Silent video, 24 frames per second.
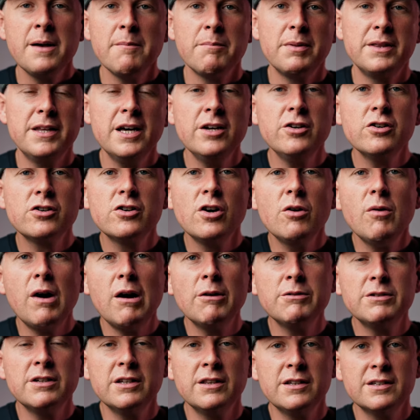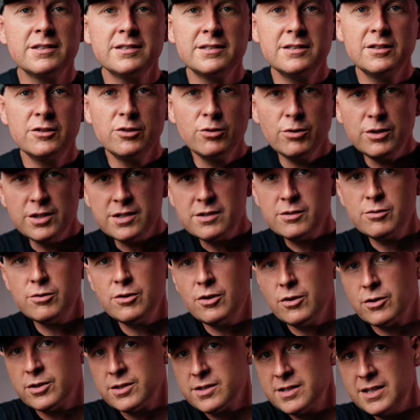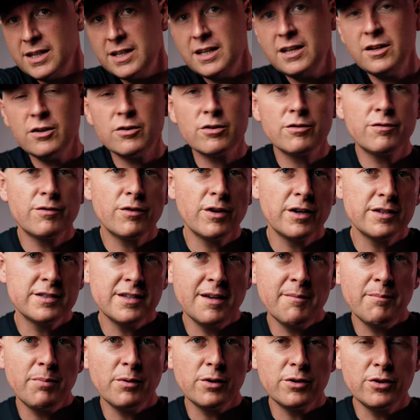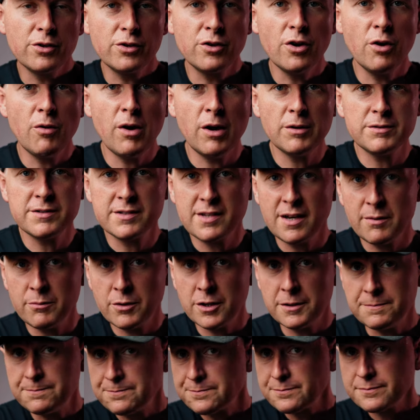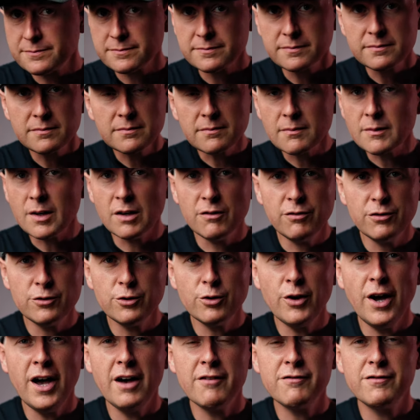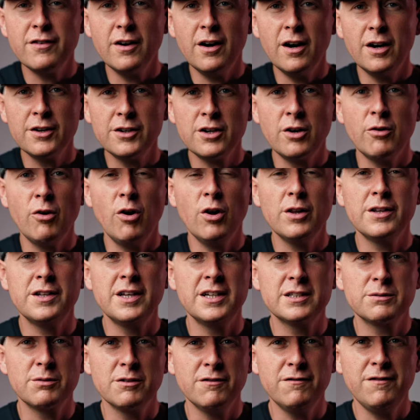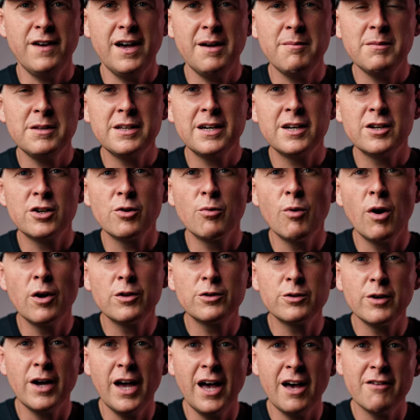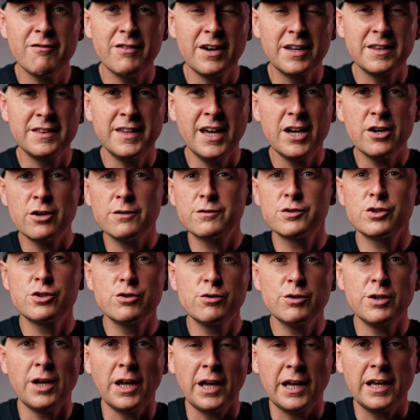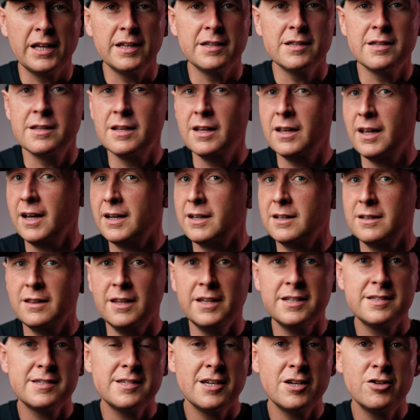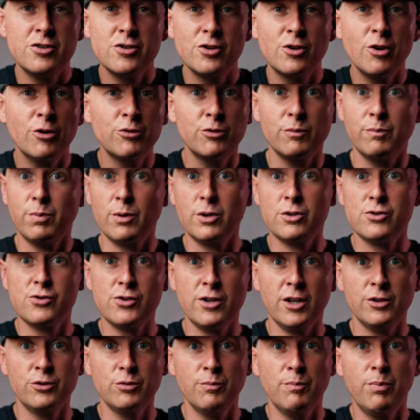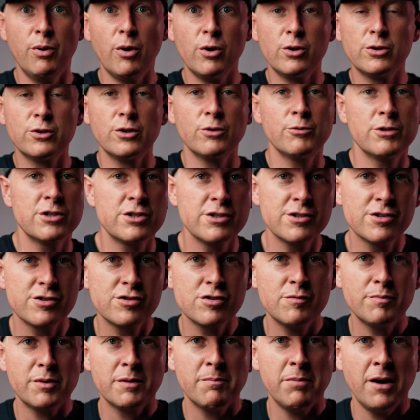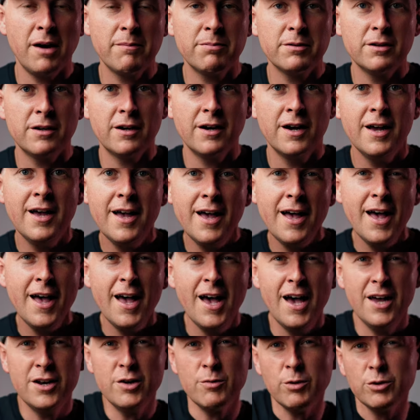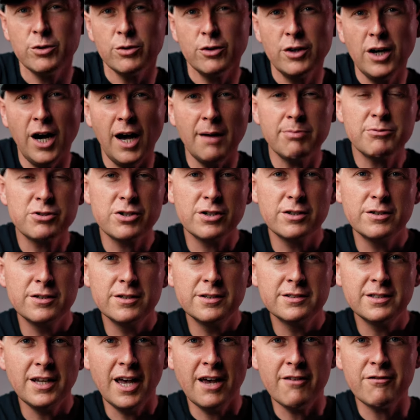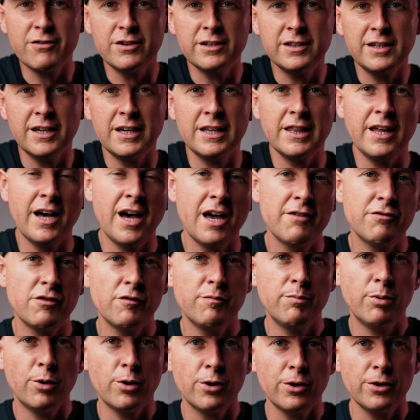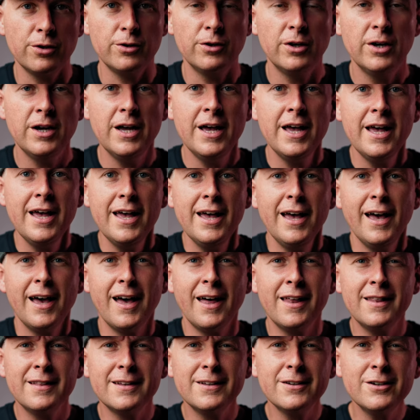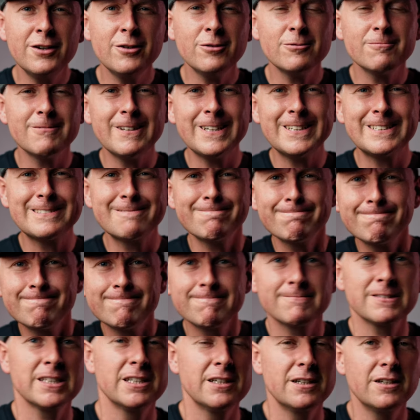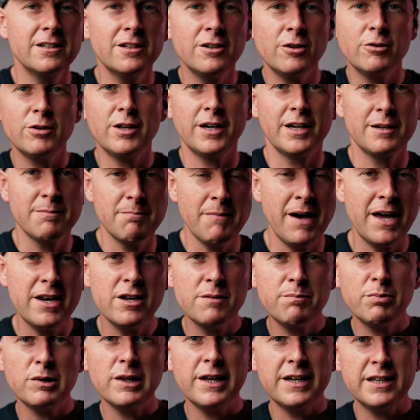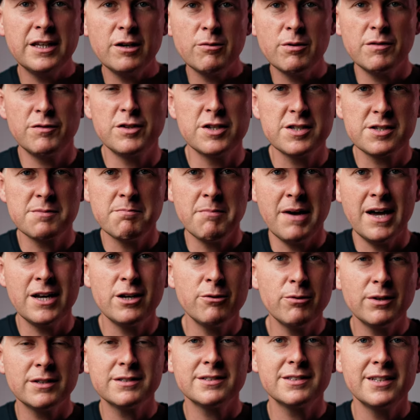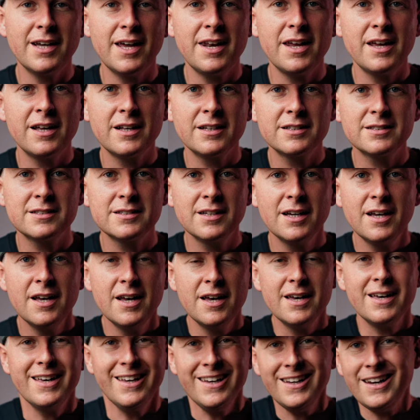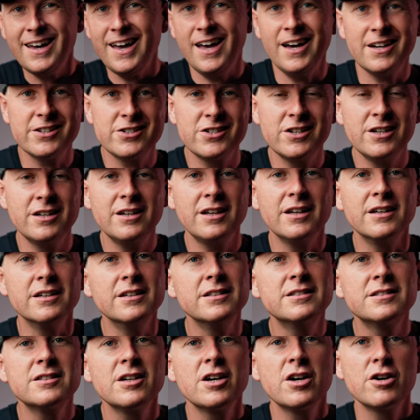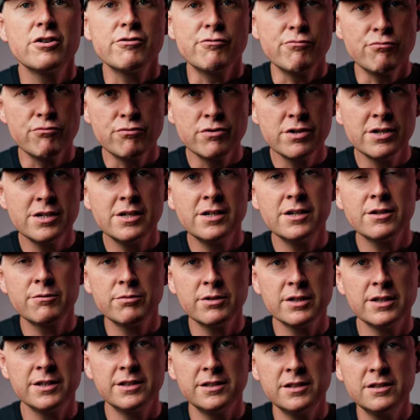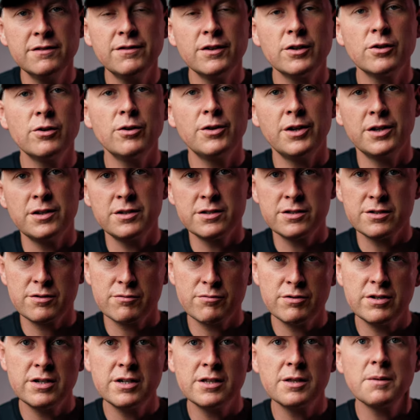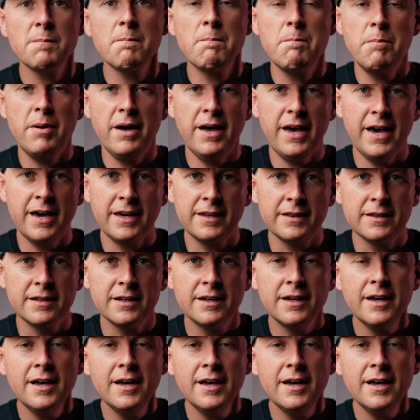But then you go out in to your city, or for example, you go out somewhere to have you know, holidays with family, and you want to have a day of shooting. And like, let's say you go to Portugal, to Porto, which is super popular, and you want to capture this everyday life of Porto, and you know, like, you know, like manipulating with these manual settings in action is really, really difficult and it's real pain.